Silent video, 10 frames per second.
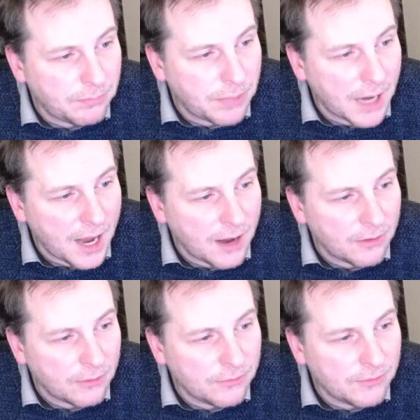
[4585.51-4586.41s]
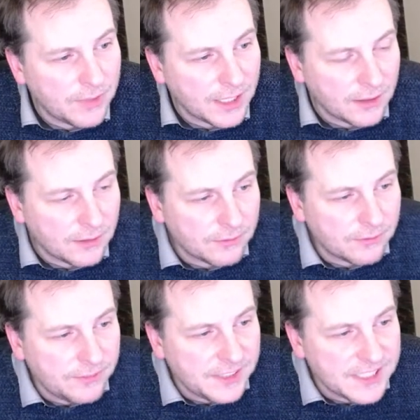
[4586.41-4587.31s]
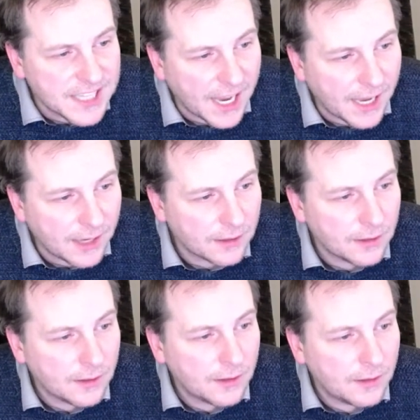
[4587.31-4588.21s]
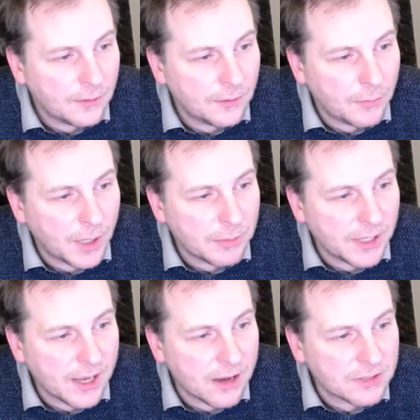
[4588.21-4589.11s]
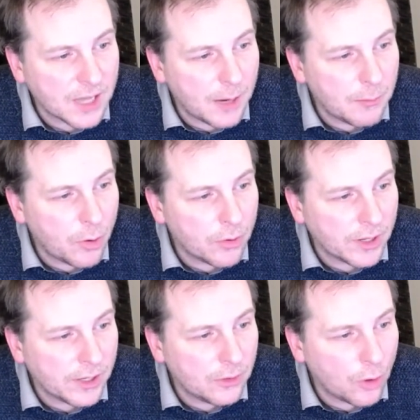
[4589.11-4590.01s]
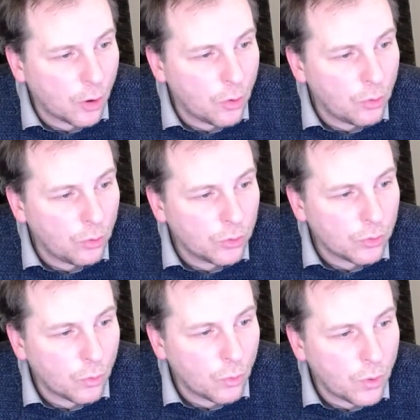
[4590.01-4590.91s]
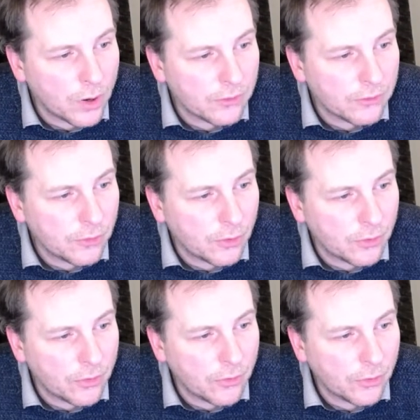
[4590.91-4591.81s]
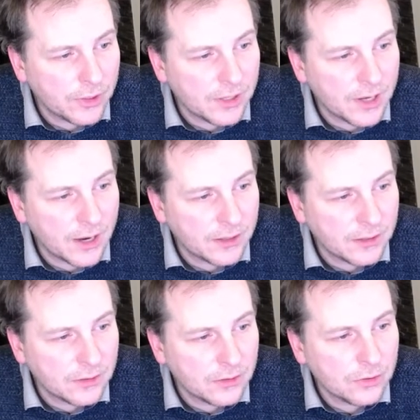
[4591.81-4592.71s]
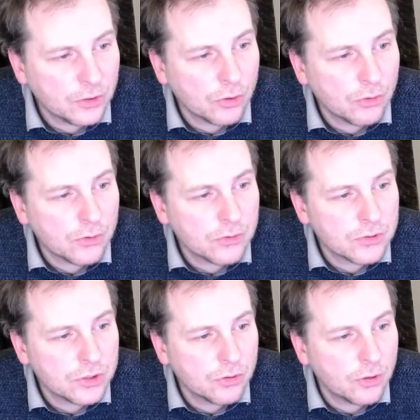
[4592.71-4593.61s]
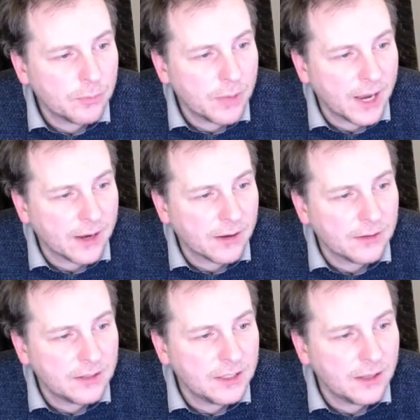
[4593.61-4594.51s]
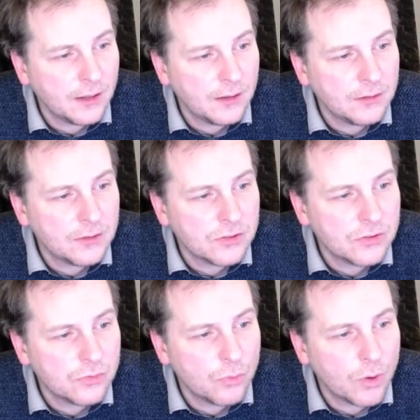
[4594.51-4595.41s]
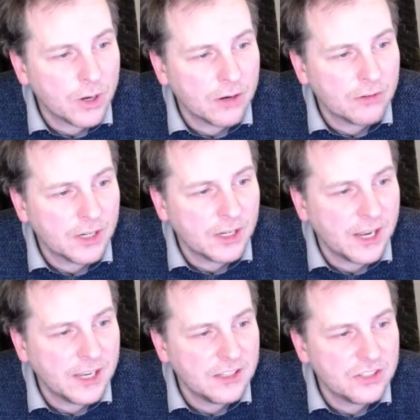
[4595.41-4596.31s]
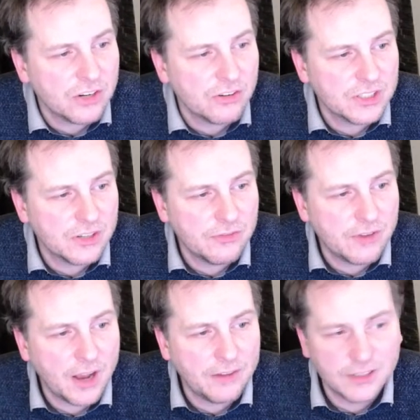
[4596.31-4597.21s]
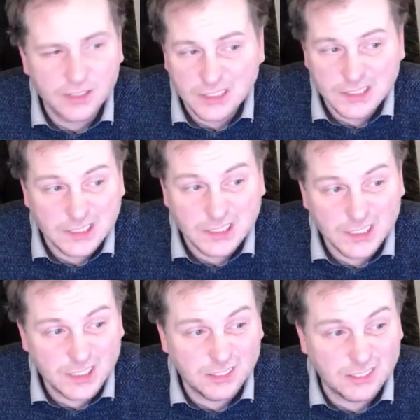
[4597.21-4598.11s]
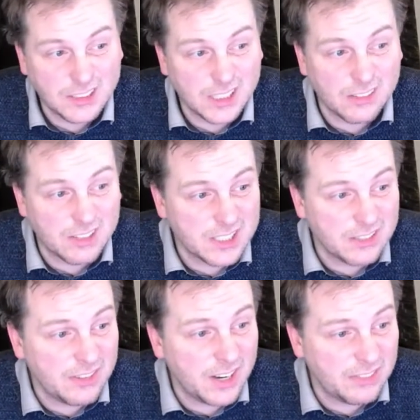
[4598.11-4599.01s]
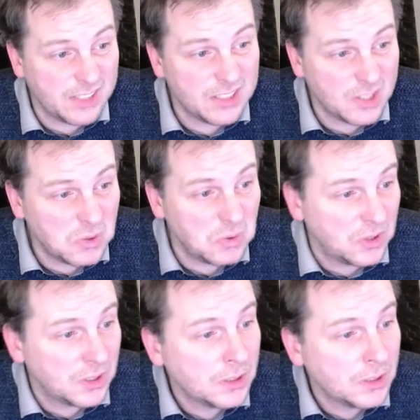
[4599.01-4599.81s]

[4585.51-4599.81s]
Pavel Vita. My PlayHouse. I bought an old one for 39 euros. Hewlett Packard DL 180 Generation 5. Oh, Generation 5 is old.